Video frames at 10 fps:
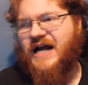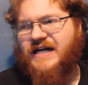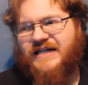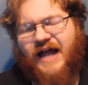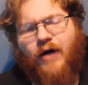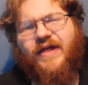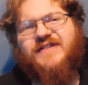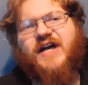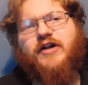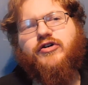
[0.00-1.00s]
Now that
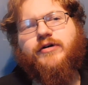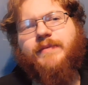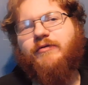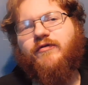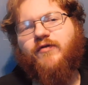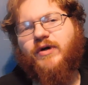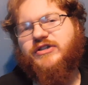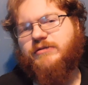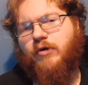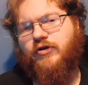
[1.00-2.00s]
title could be referring
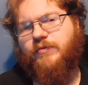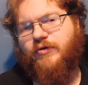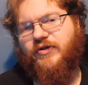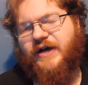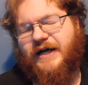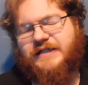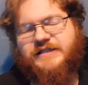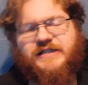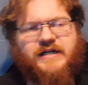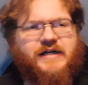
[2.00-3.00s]
to multiple
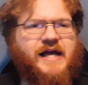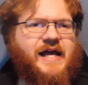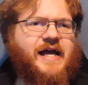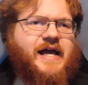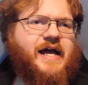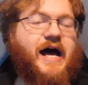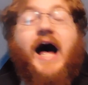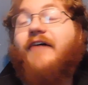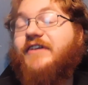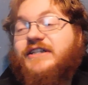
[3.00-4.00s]
things.
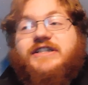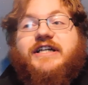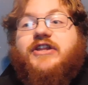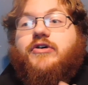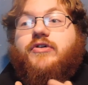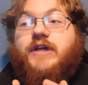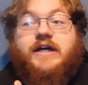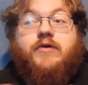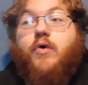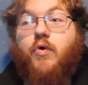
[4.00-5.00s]
Obviously there are
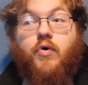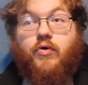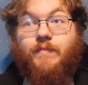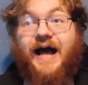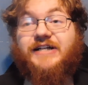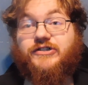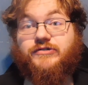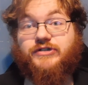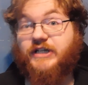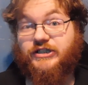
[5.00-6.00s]
the Old
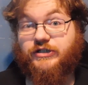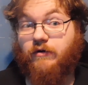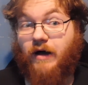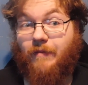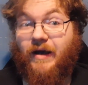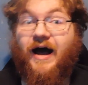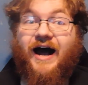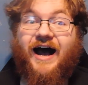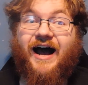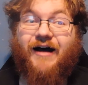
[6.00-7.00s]
Masters that show up,
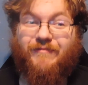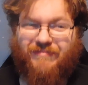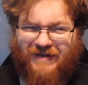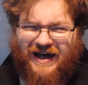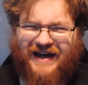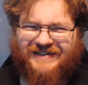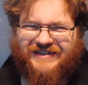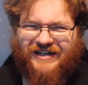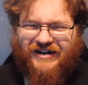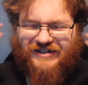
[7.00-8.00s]
but
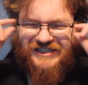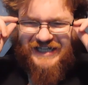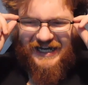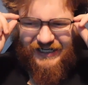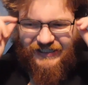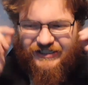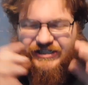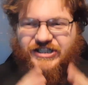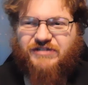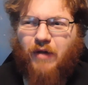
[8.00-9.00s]
there is a
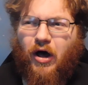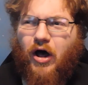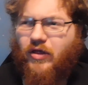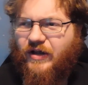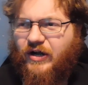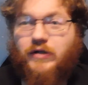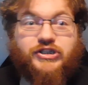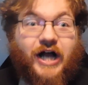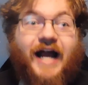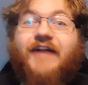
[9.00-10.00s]
small little
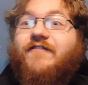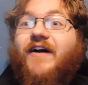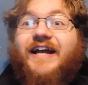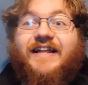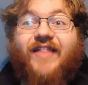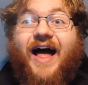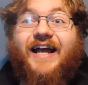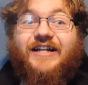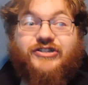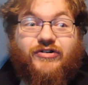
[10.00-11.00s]
giant fucking
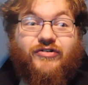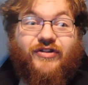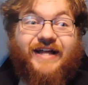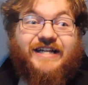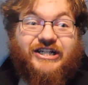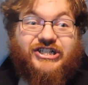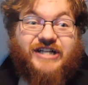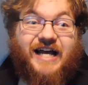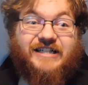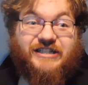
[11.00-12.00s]
lion turtle that teaches
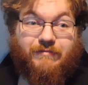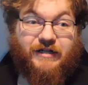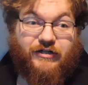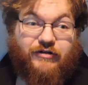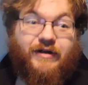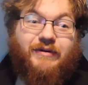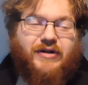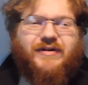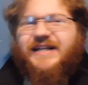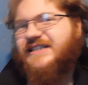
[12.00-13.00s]
Aang something new that we
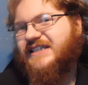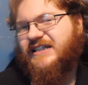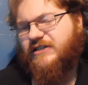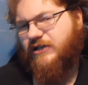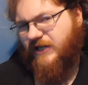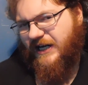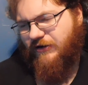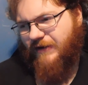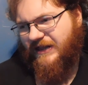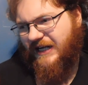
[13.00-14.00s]
don't get to see until
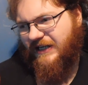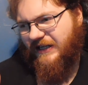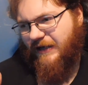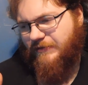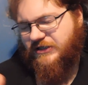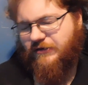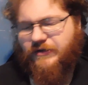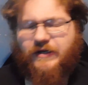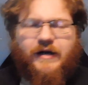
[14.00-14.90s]
later at the end of the episode.